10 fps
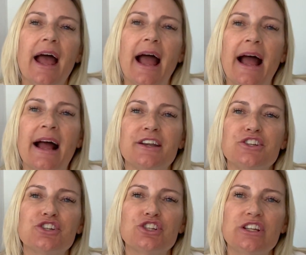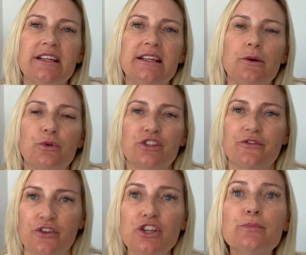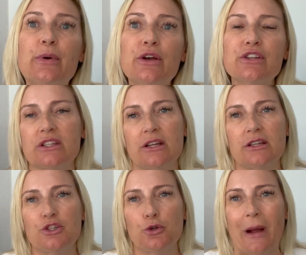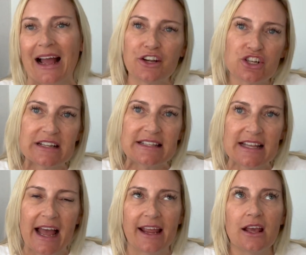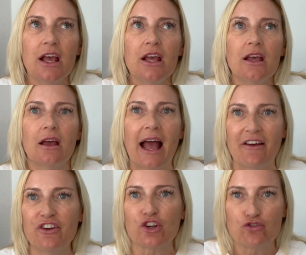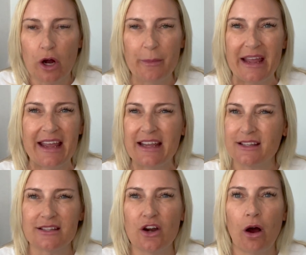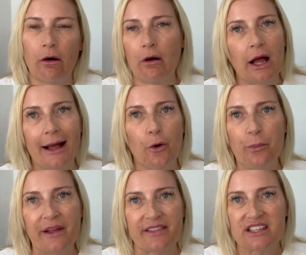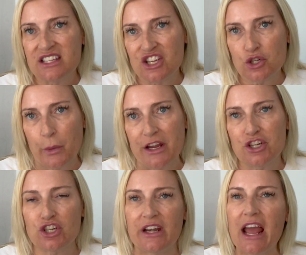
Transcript: and she was the first person to actually say having a grommet is not helping the situation.